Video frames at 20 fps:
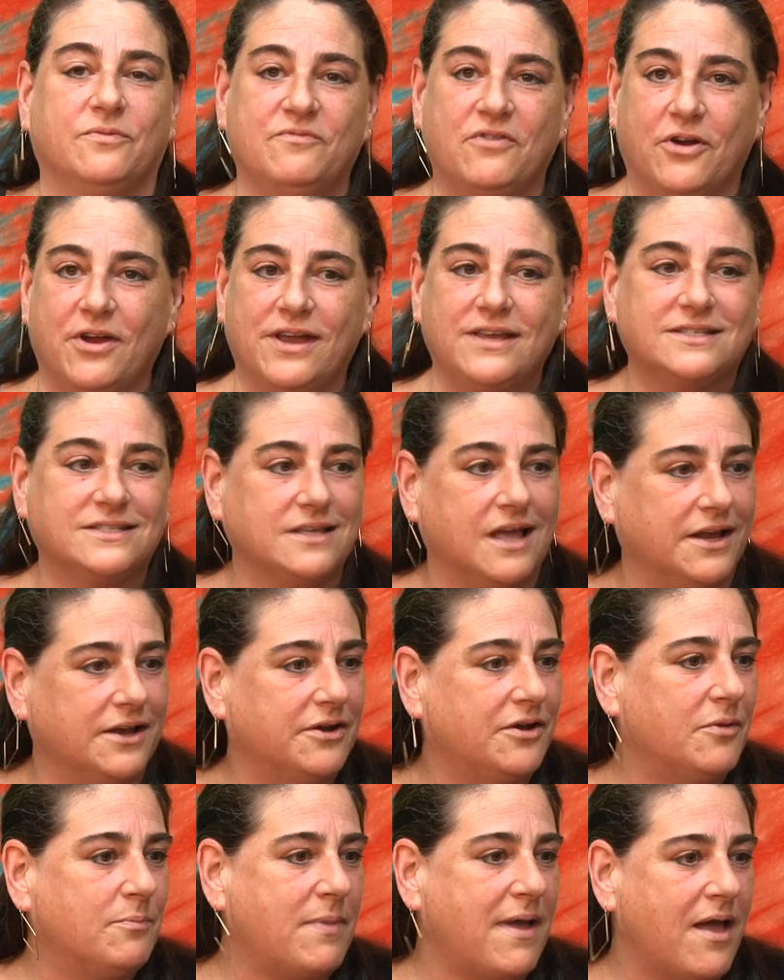I'm very
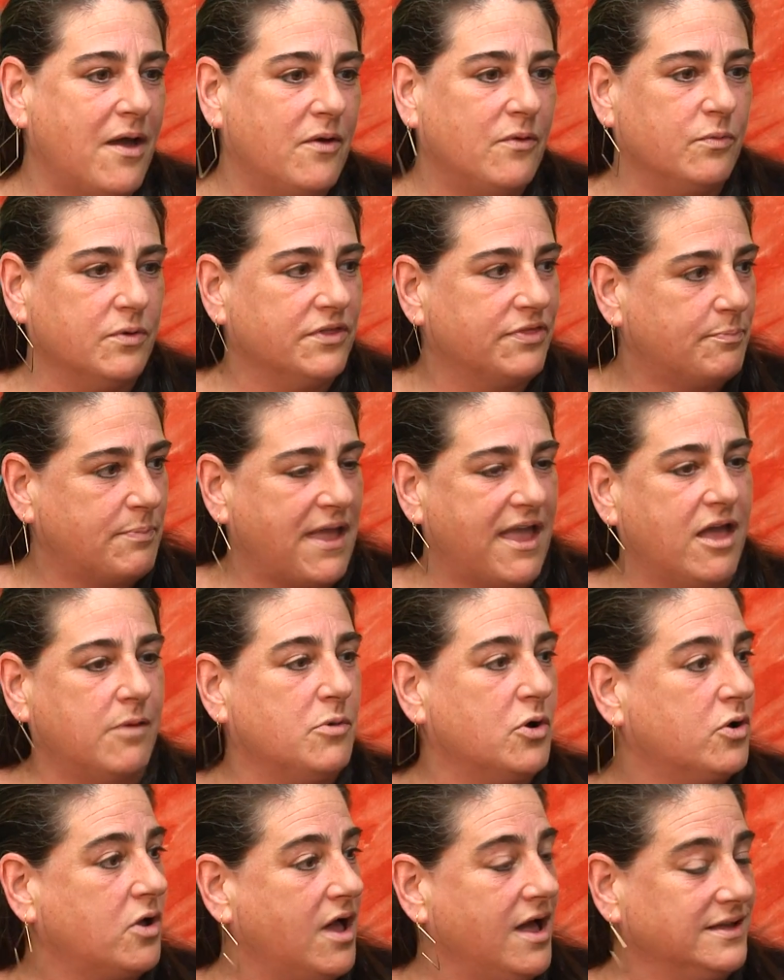excited about. It's a great with show. Pam
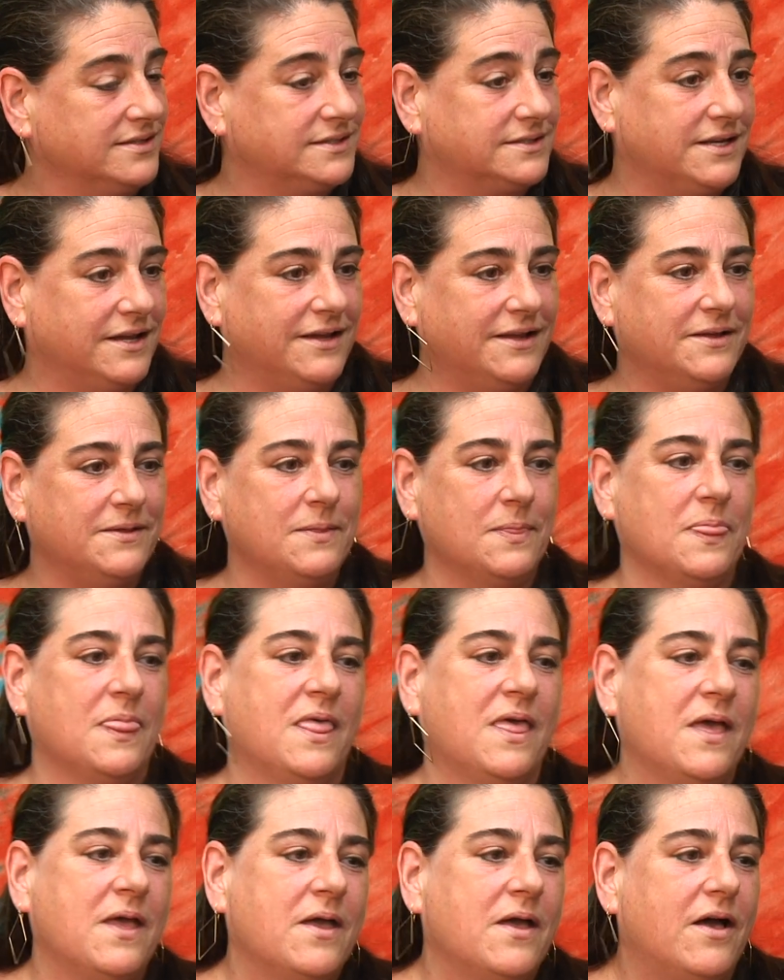Acosta,
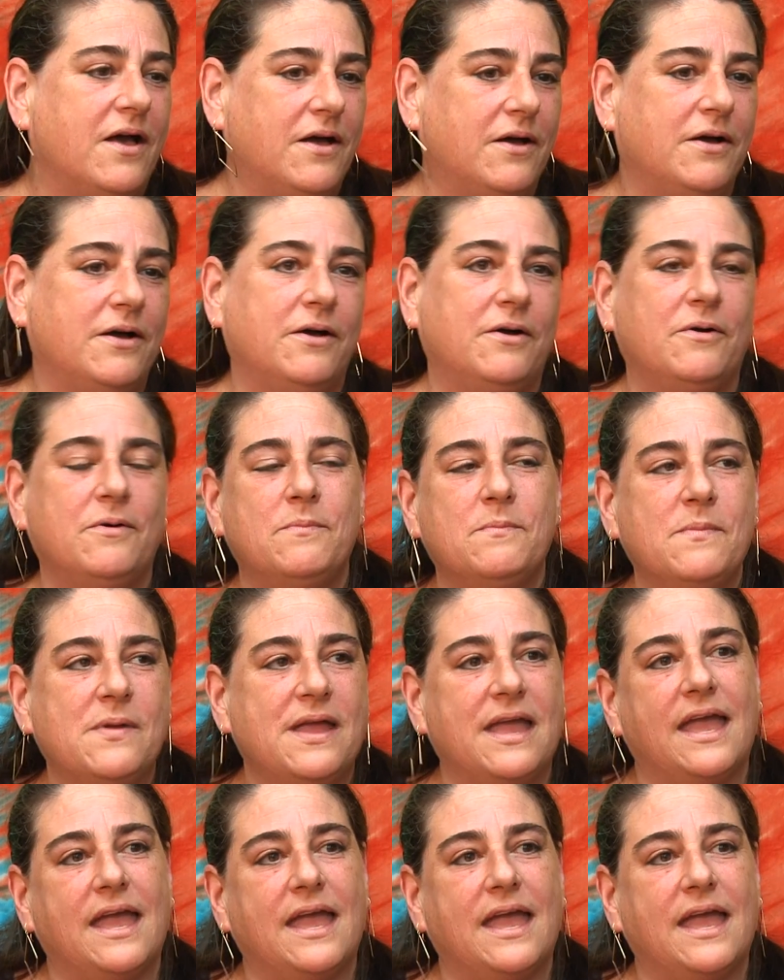mm-hmm. um,